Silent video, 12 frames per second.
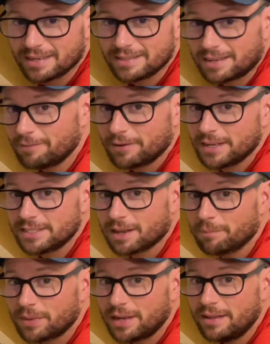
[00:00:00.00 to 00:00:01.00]
definitely
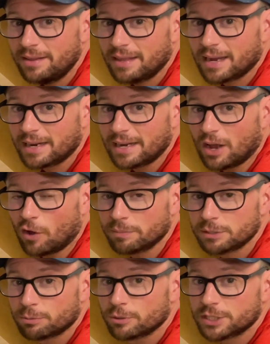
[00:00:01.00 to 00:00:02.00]
something that can
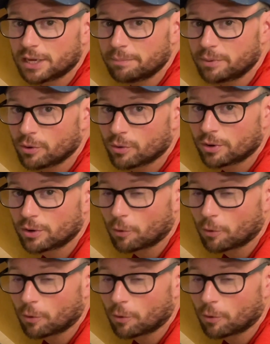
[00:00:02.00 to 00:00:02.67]
help spruce up your